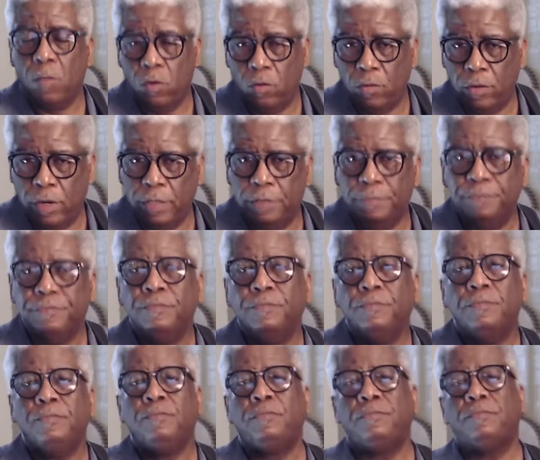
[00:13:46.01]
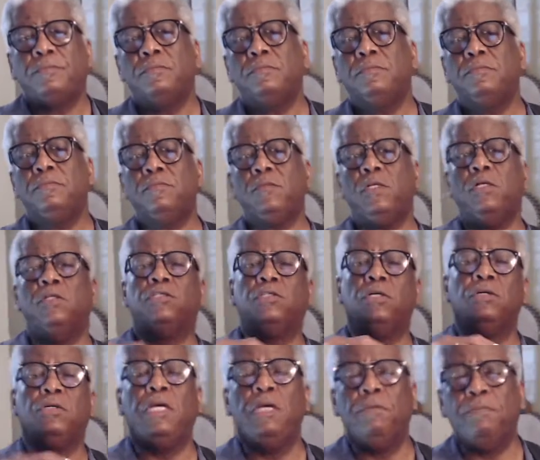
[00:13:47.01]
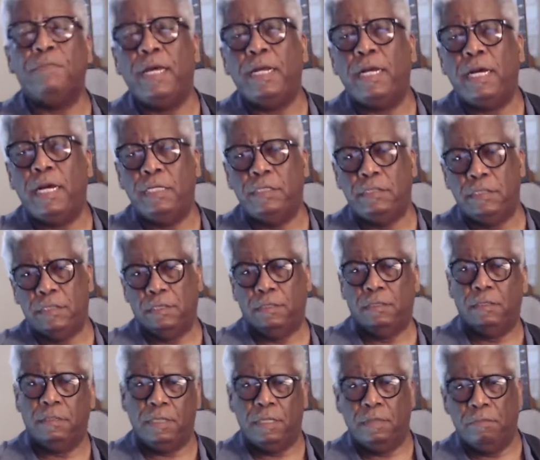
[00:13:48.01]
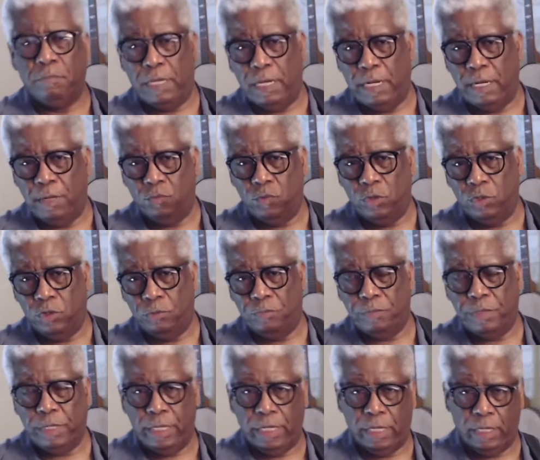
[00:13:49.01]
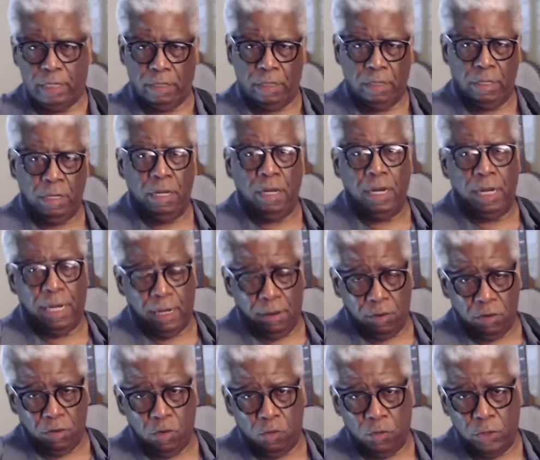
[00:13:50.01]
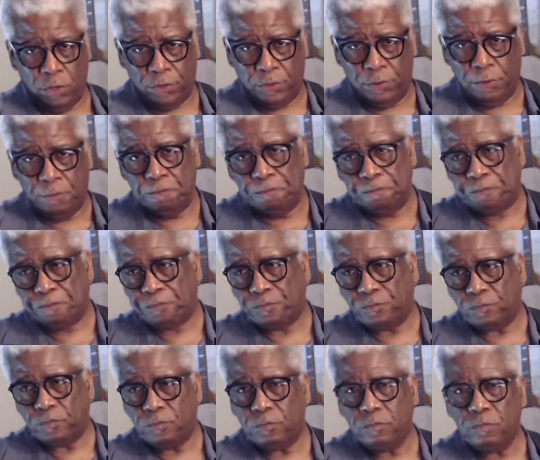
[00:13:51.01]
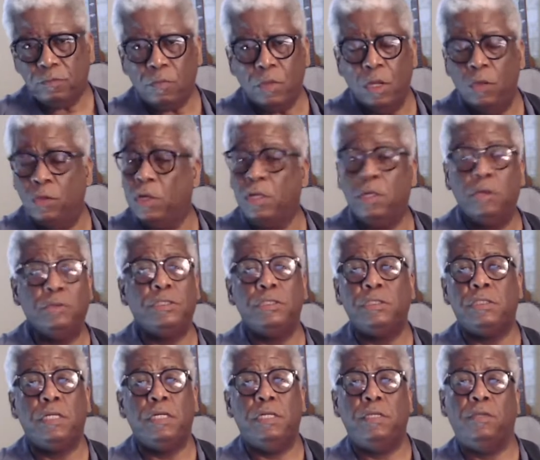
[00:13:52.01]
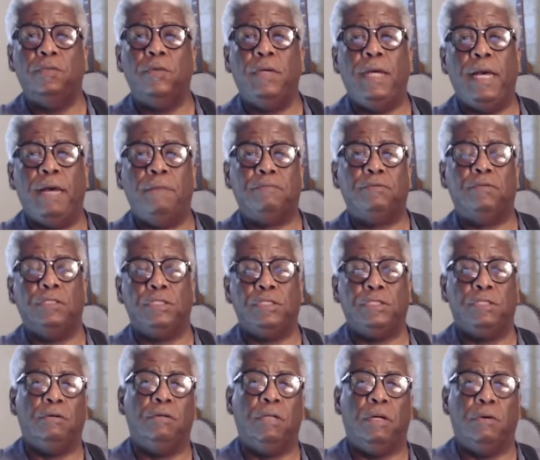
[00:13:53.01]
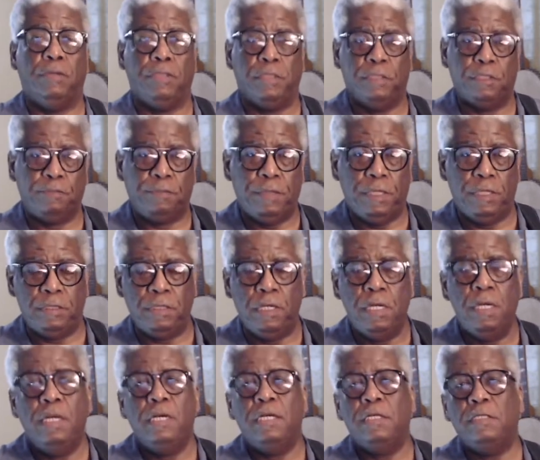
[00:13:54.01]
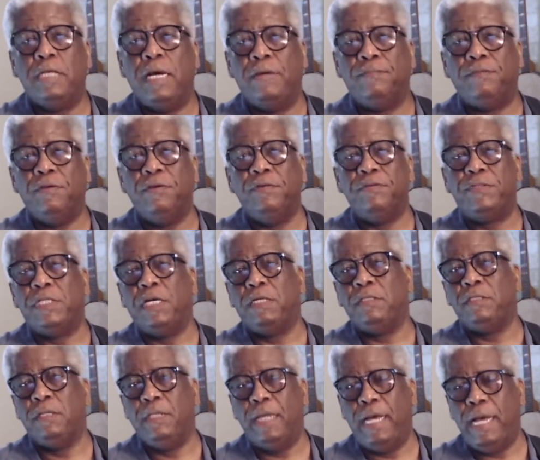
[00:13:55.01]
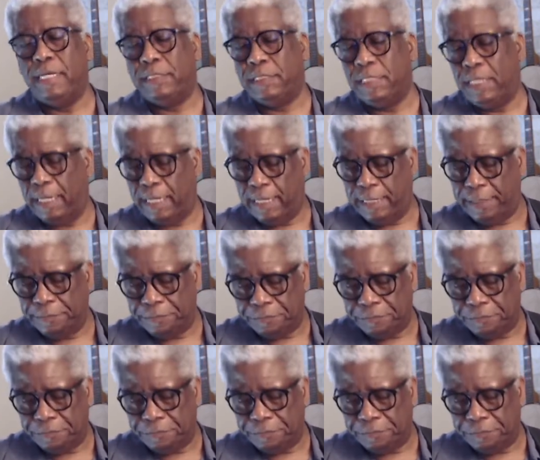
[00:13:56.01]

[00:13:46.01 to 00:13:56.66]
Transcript: Right? So keep that idea in mind when you're playing I'll Go With Her. The closest thing that we have to a solo in this piece is after you've sung the last line.